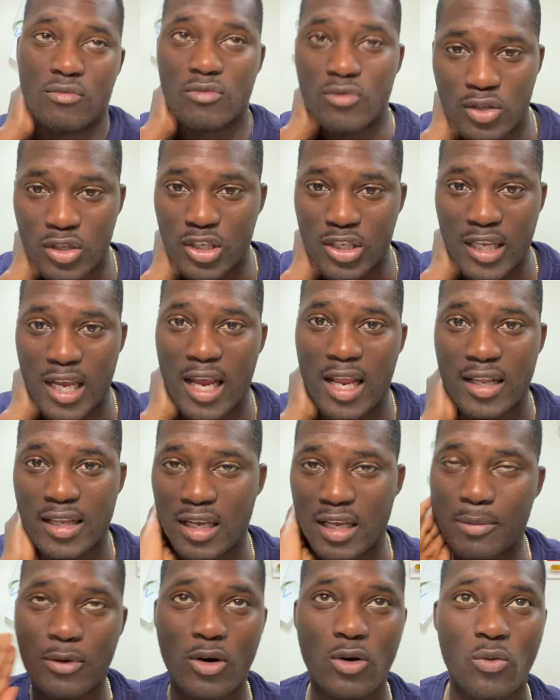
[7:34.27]
say anything
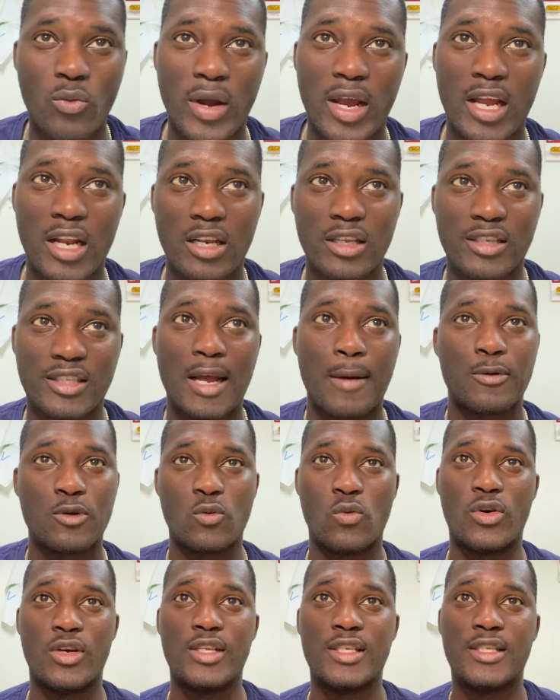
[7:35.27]
about where the stops
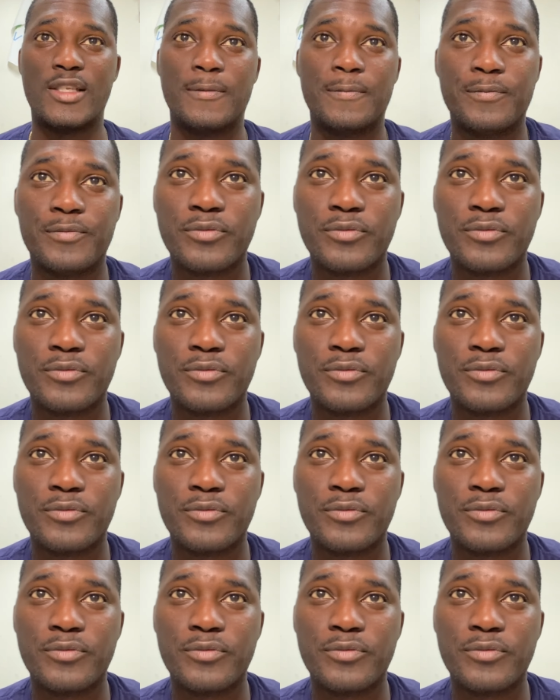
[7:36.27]
was,